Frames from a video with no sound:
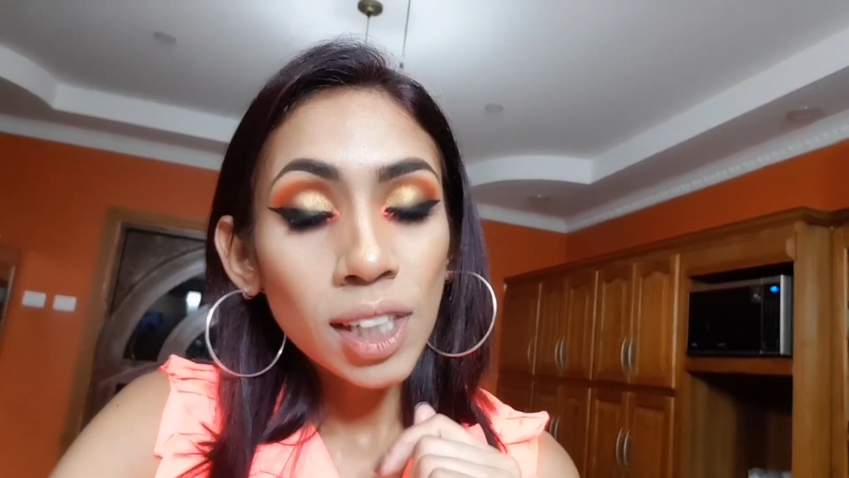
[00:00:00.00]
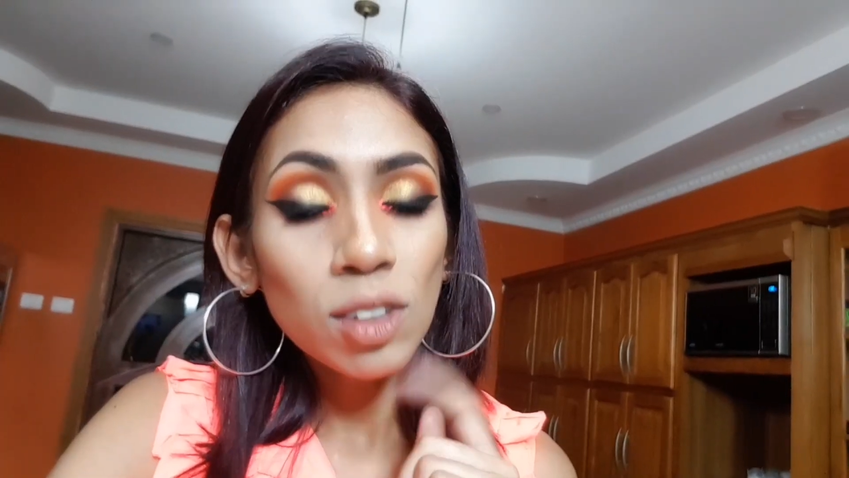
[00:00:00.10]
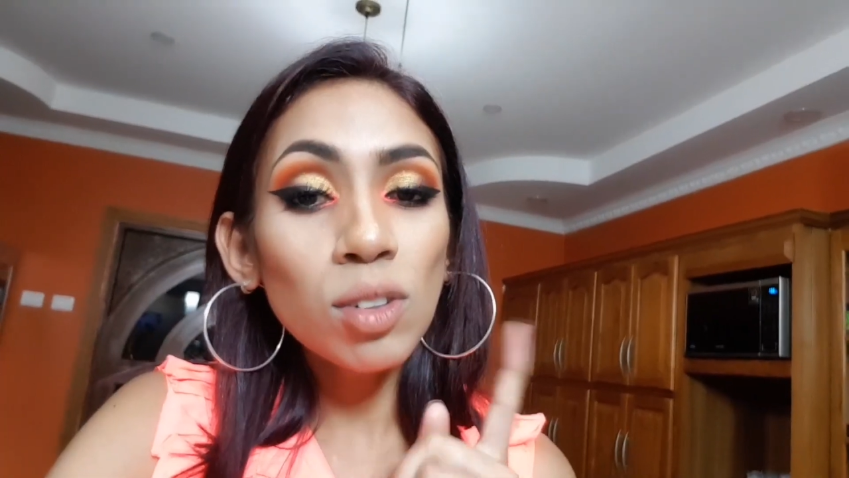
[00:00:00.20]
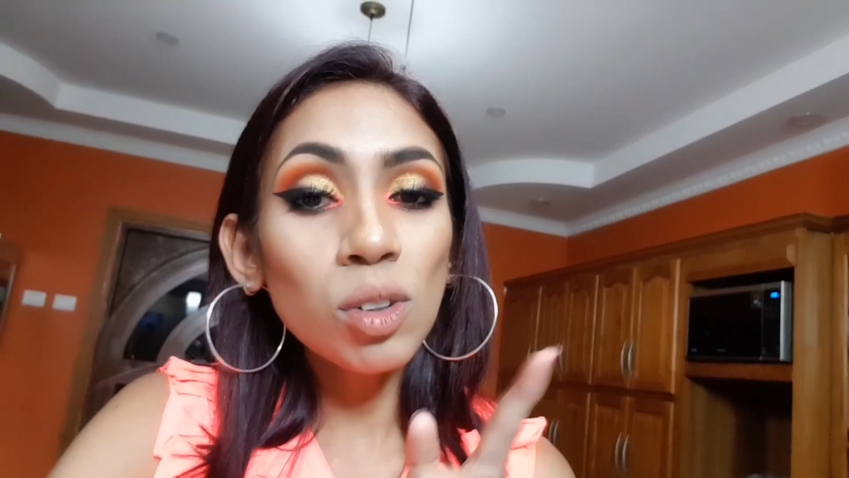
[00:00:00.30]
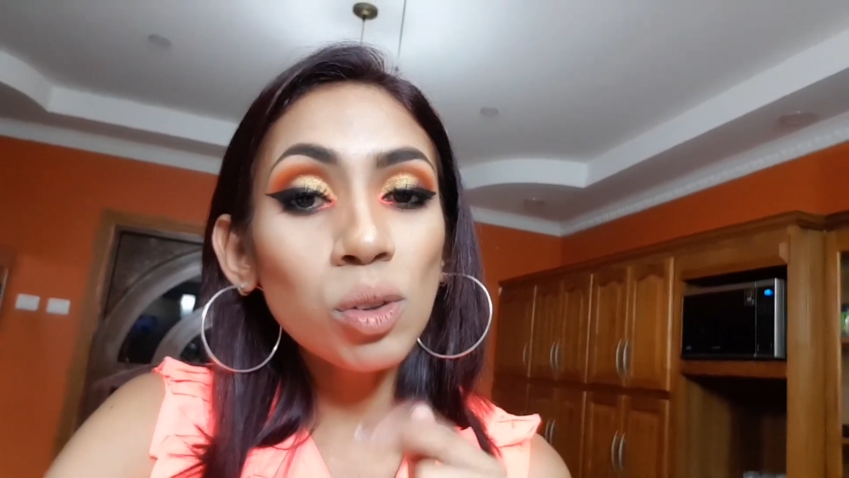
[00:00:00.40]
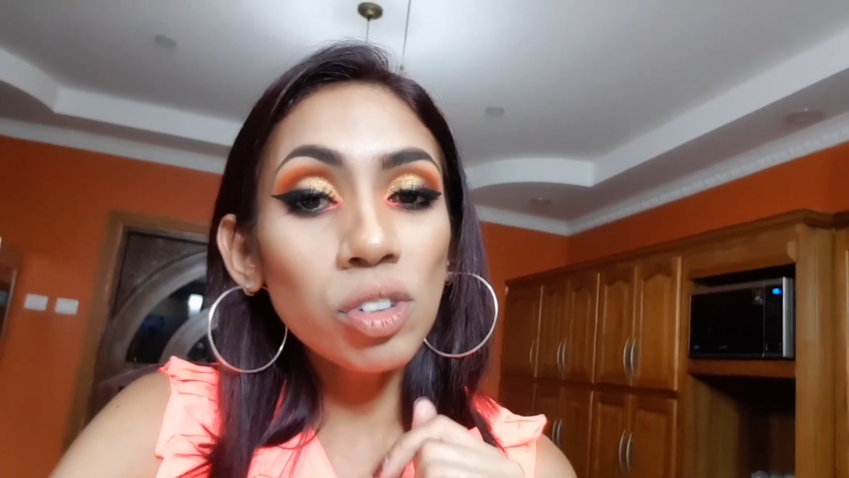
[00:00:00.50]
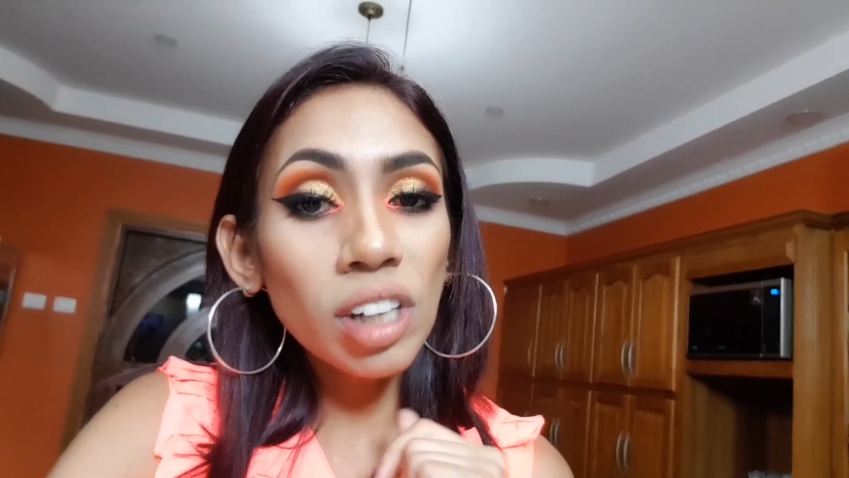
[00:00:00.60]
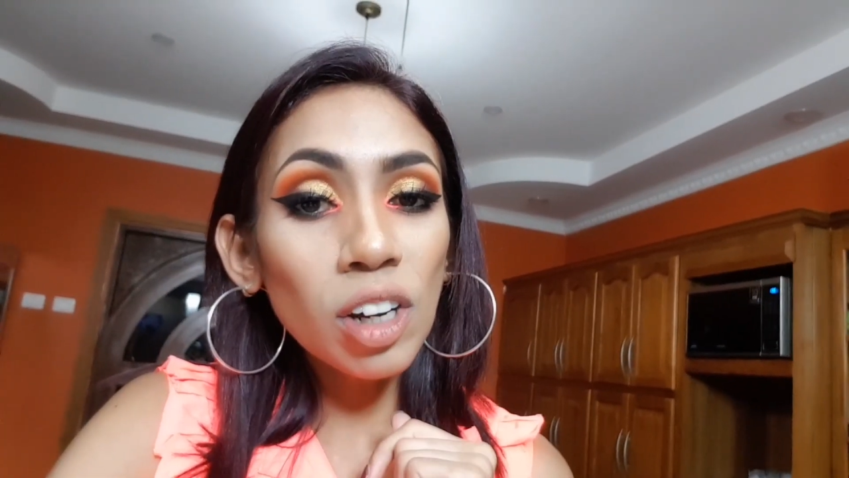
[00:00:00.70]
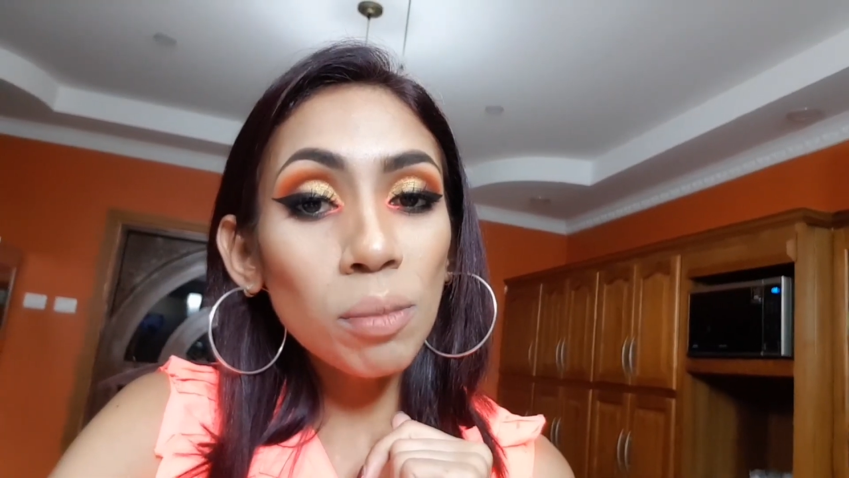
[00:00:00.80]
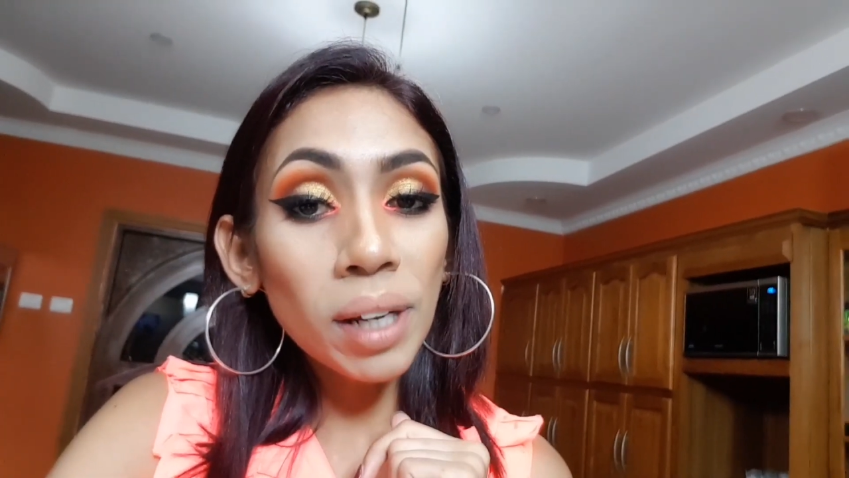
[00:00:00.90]
So do
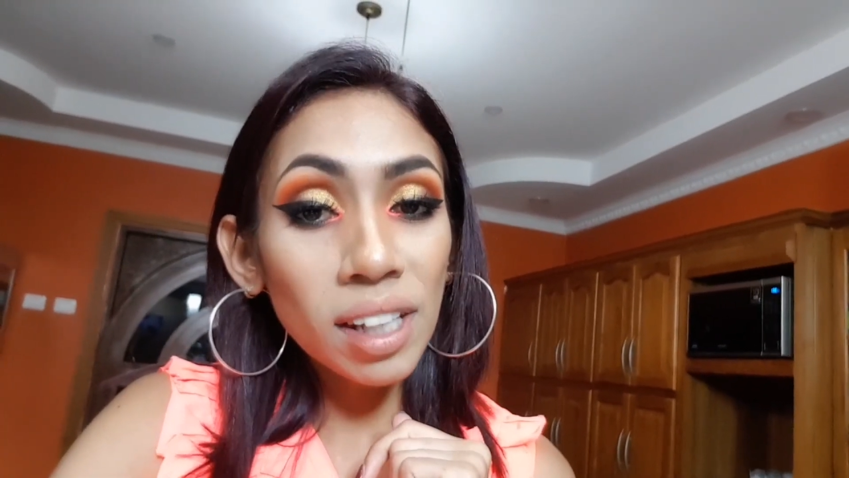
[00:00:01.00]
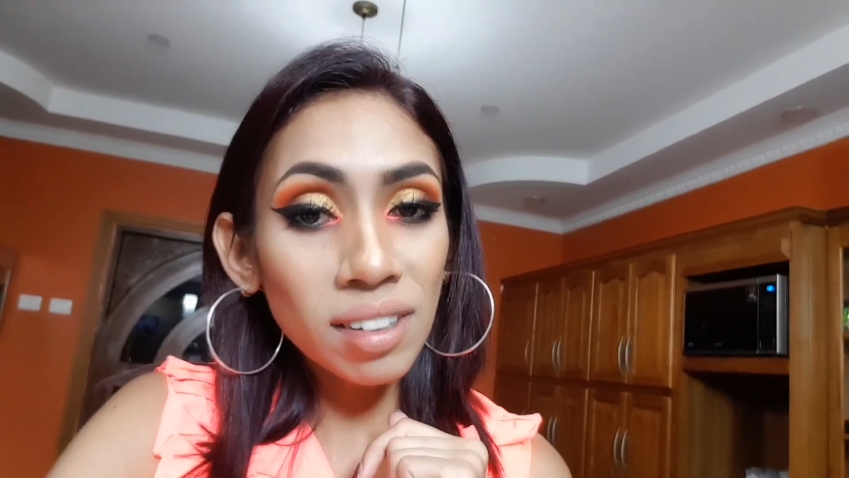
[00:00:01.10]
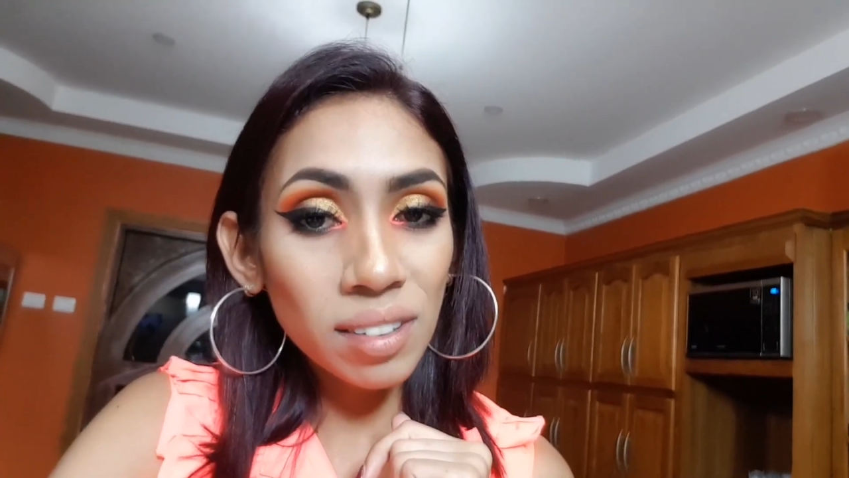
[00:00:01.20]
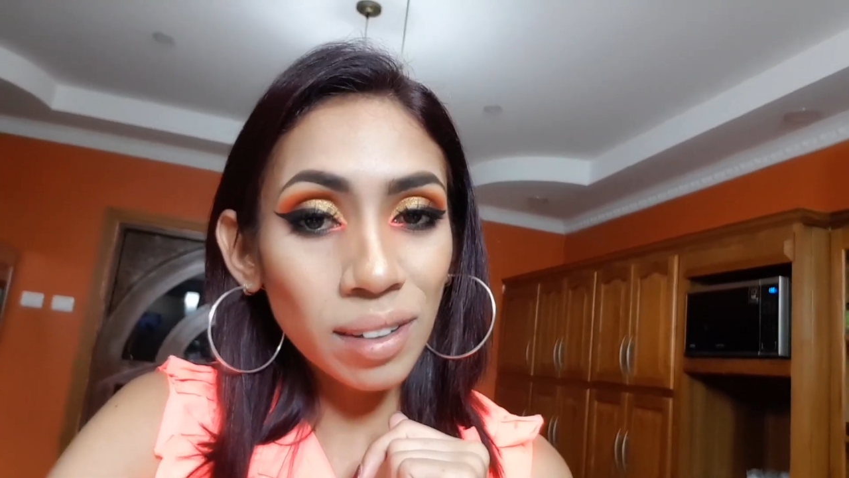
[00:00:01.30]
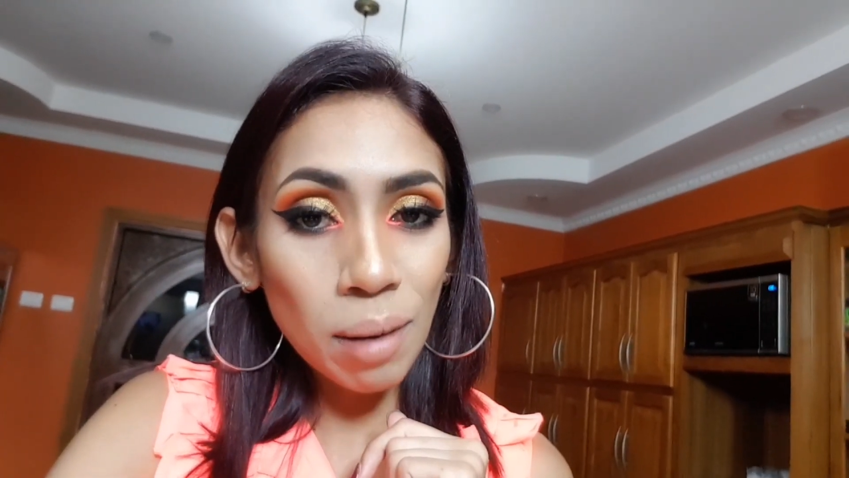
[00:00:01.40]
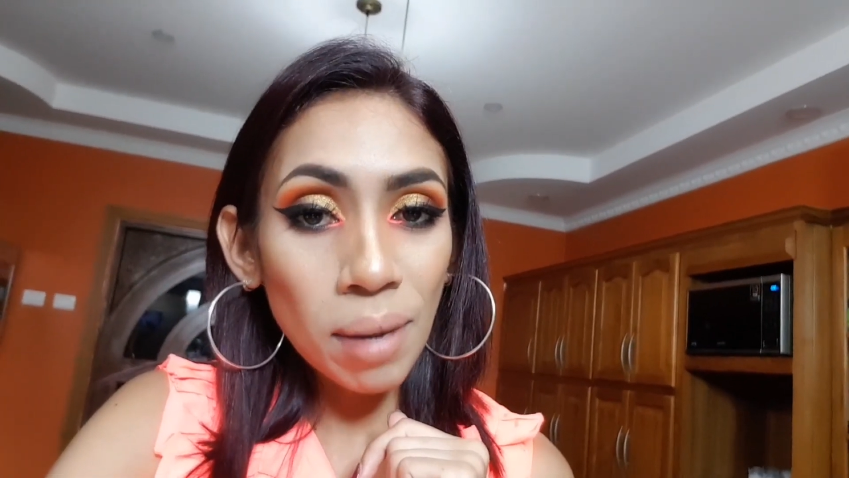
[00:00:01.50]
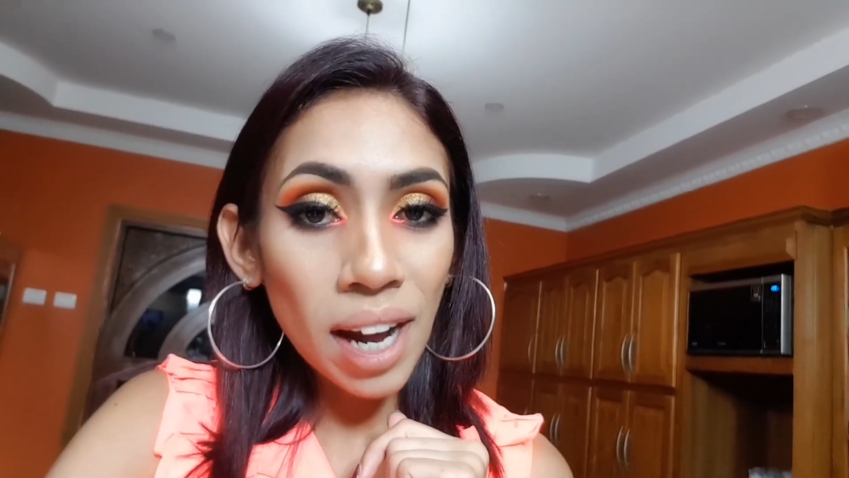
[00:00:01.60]
check out my Instagram